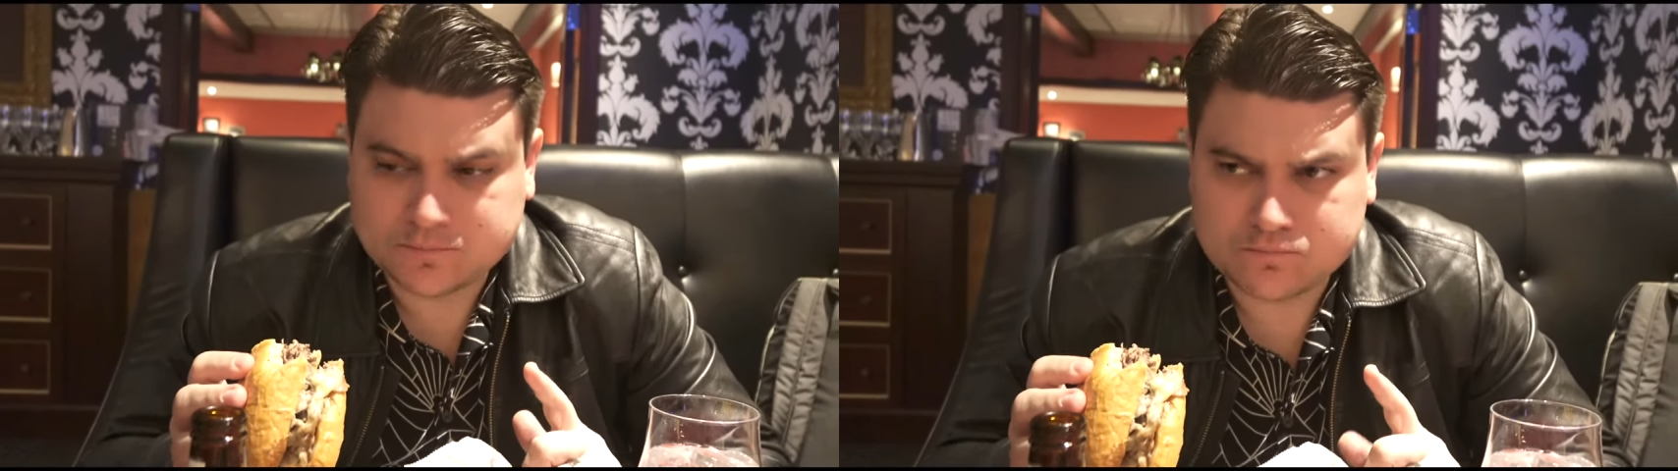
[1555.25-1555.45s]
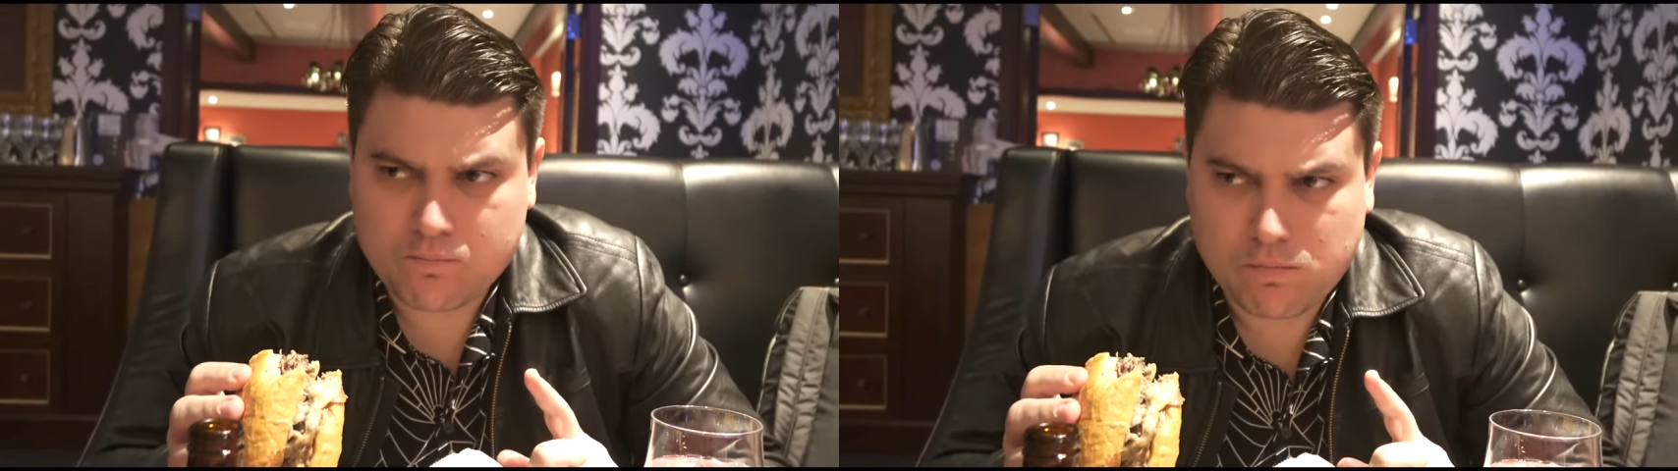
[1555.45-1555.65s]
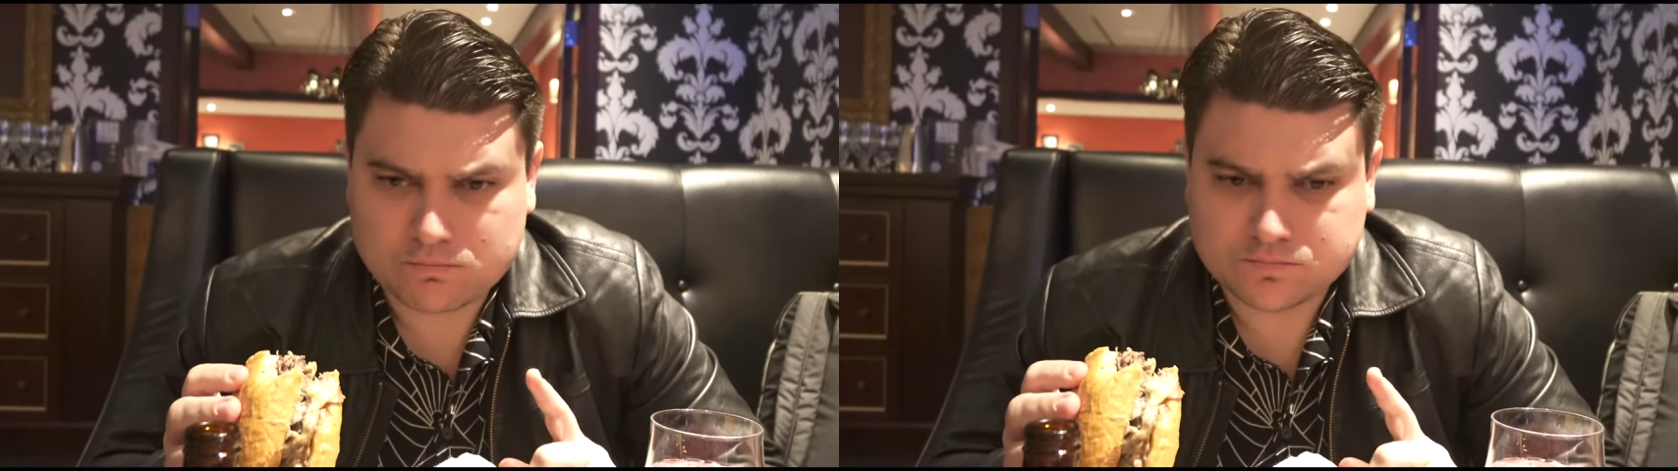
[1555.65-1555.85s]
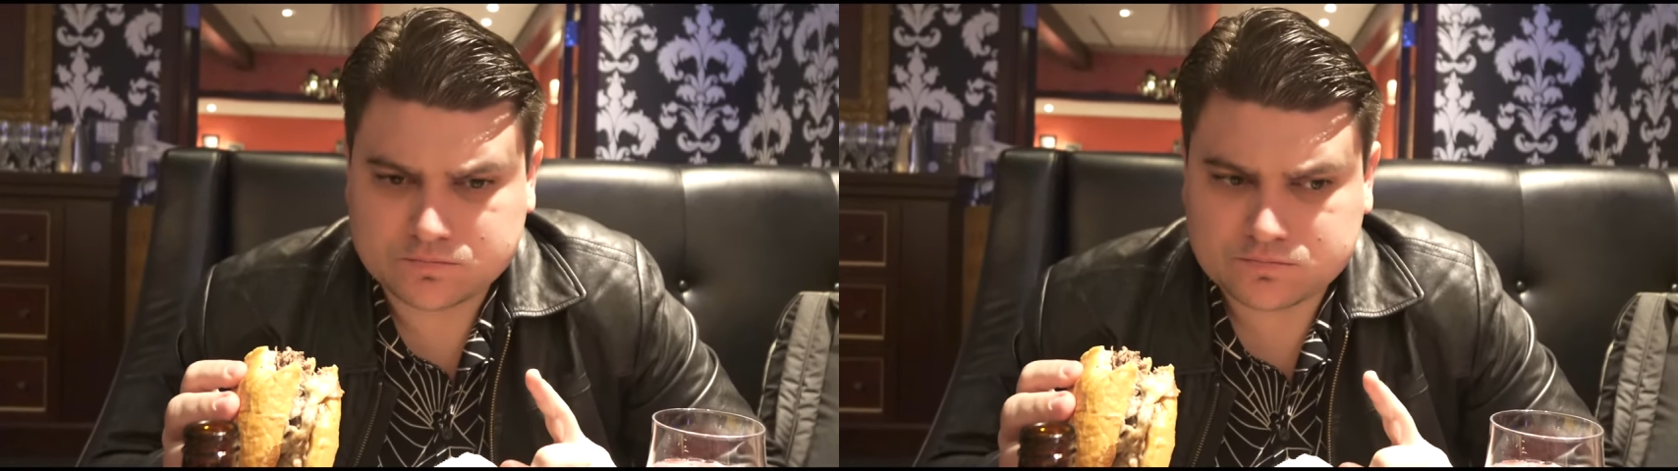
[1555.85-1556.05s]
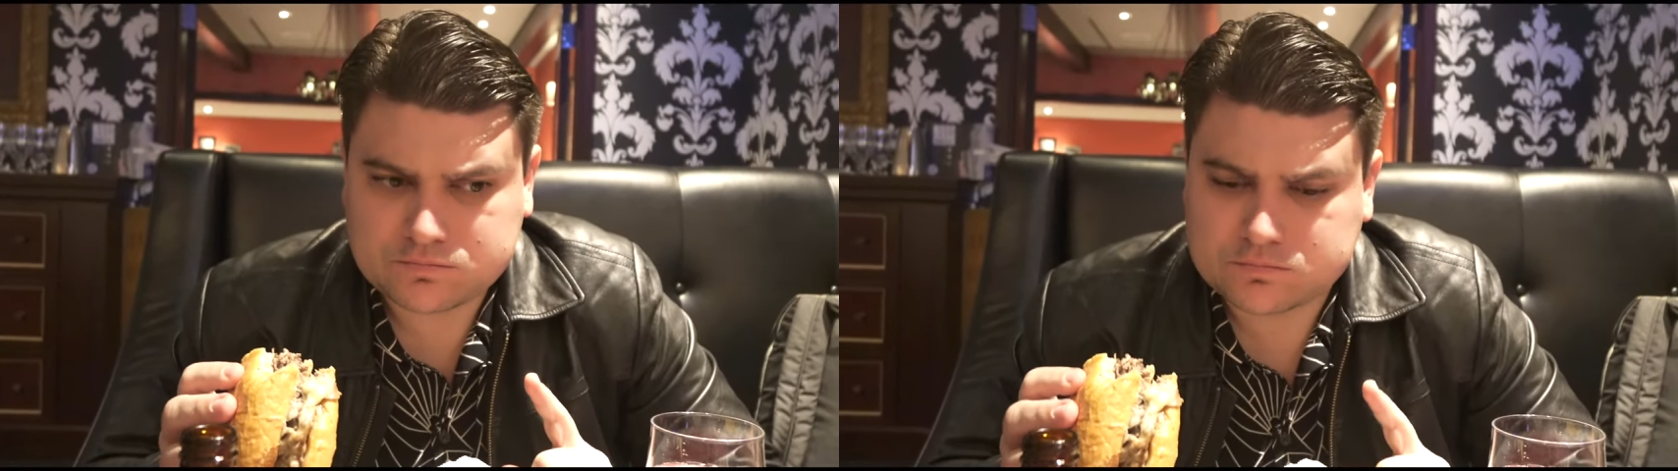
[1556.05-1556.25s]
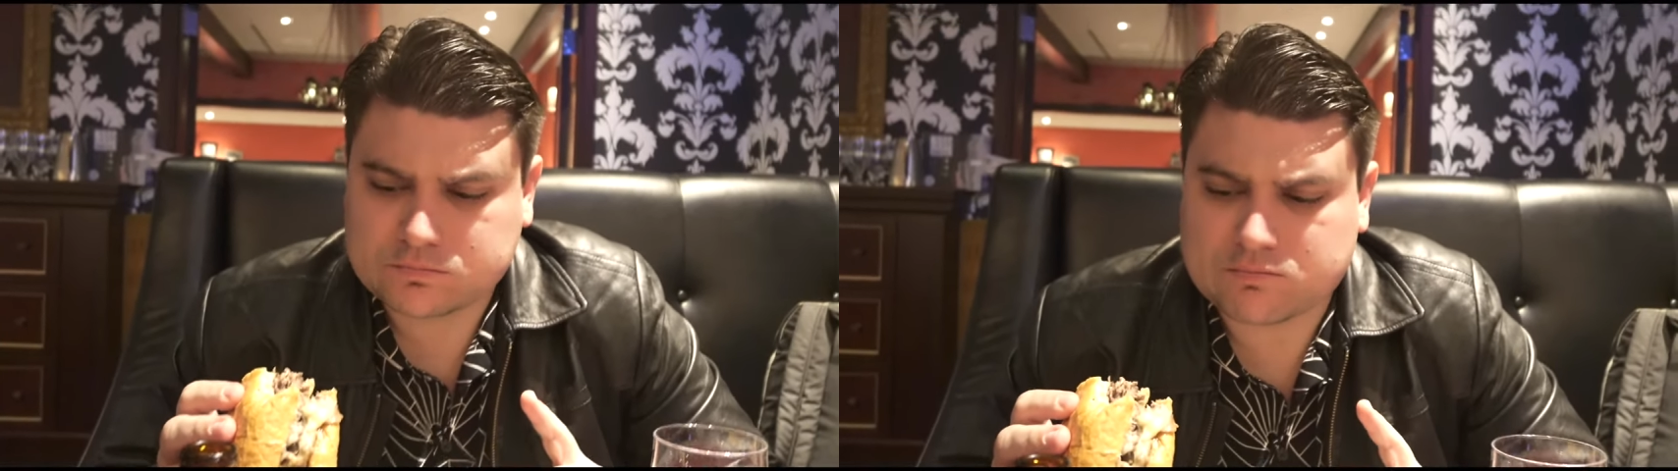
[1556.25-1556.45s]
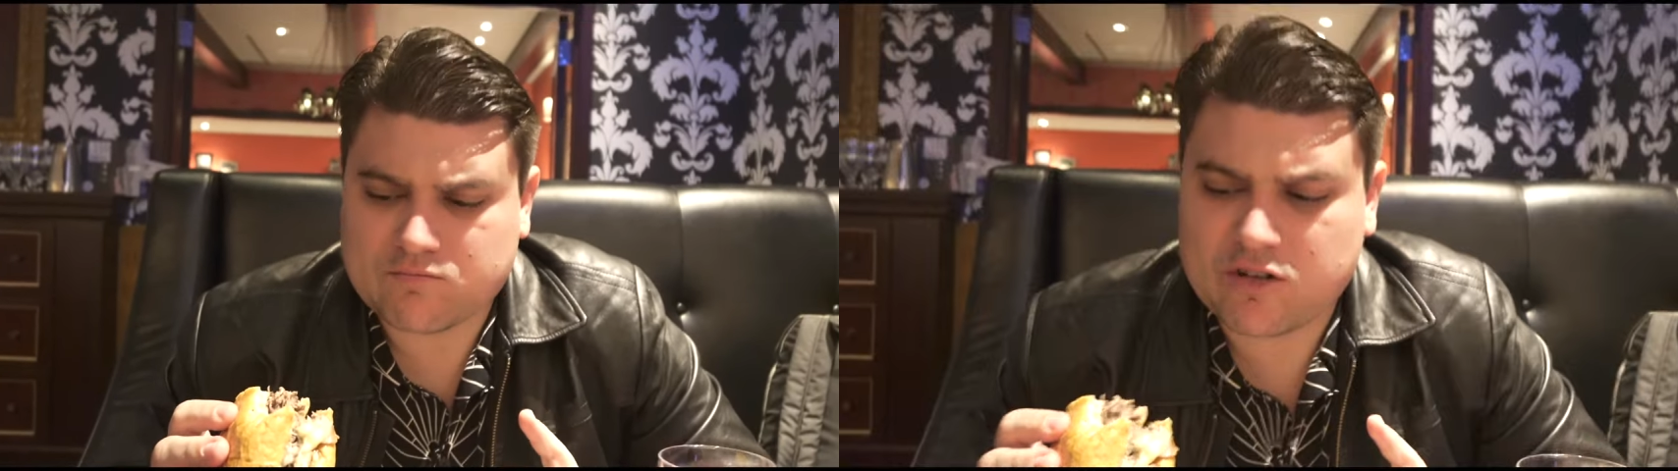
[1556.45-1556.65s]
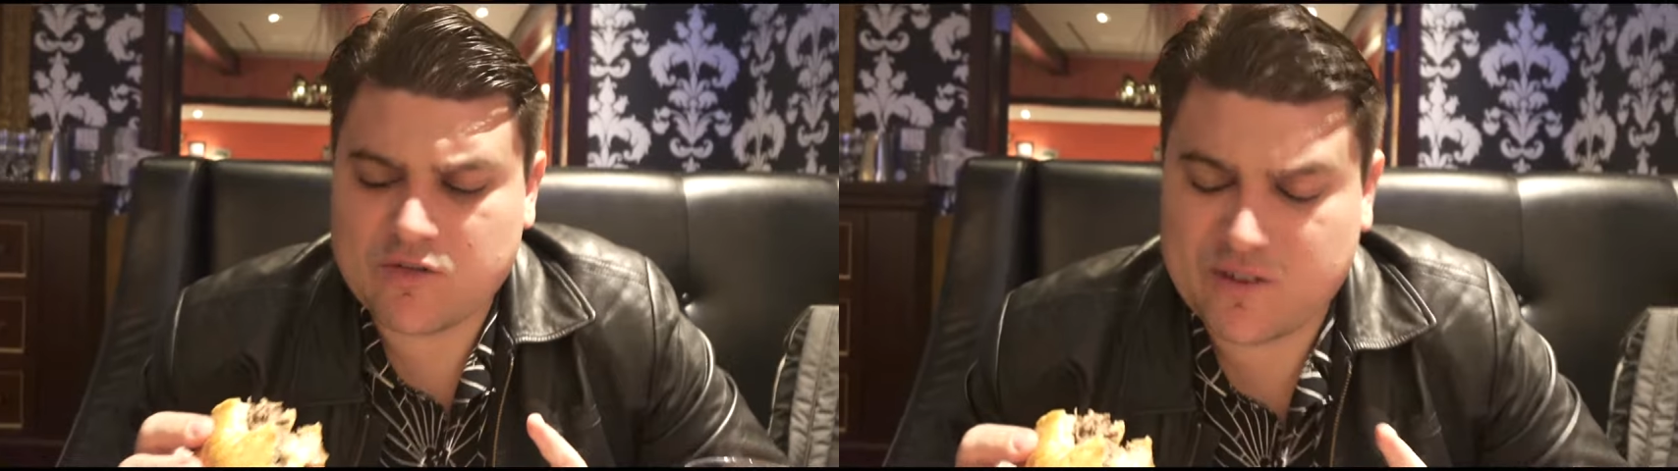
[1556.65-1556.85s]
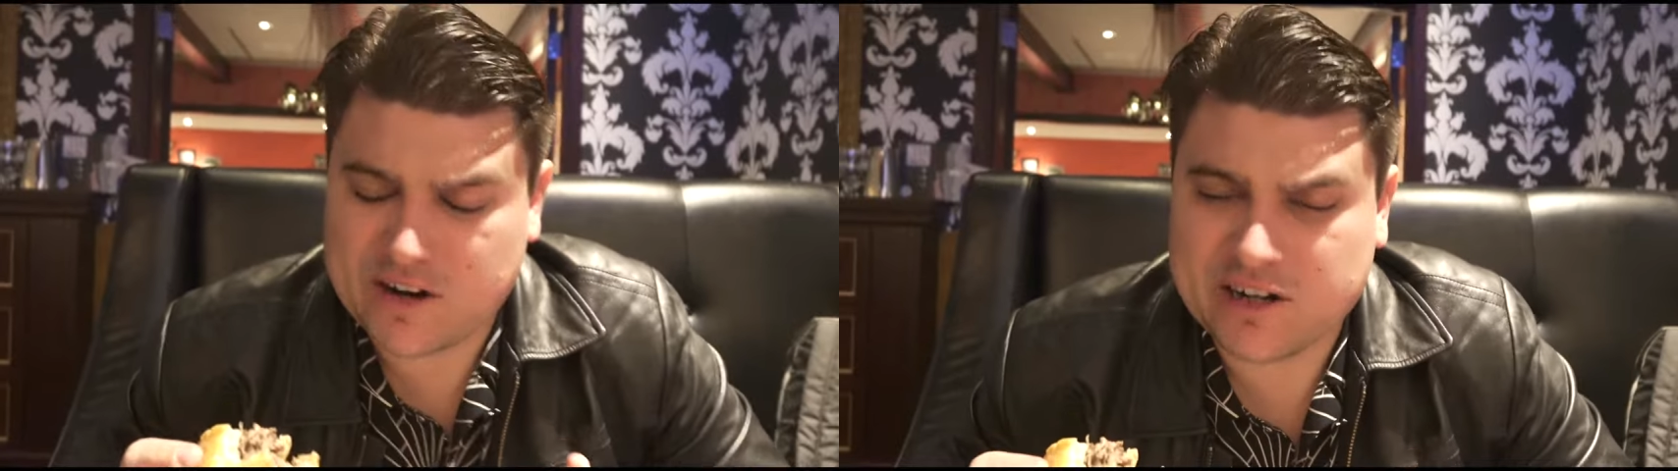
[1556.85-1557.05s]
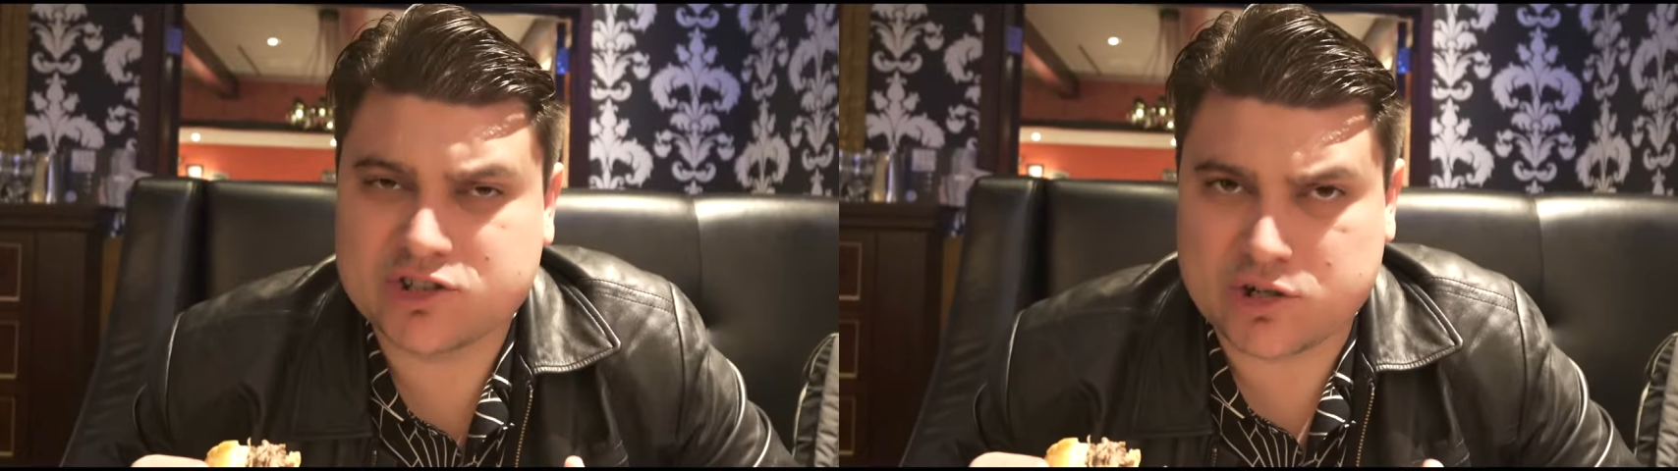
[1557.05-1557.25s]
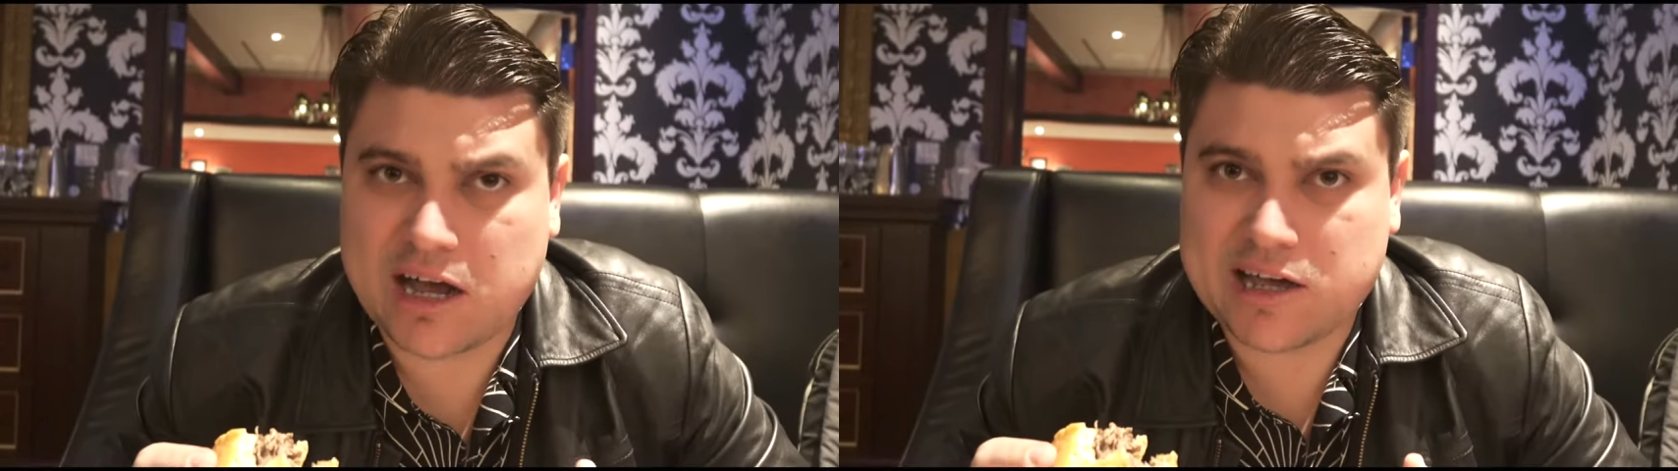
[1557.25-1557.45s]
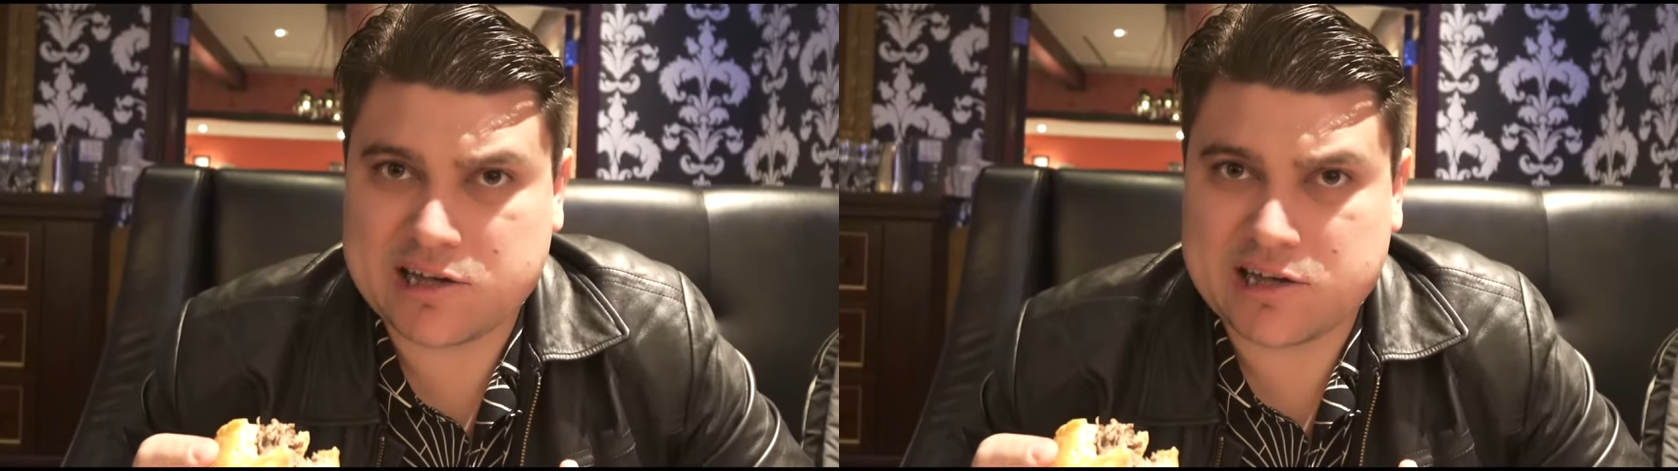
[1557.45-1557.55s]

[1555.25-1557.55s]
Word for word: Why? Very dry.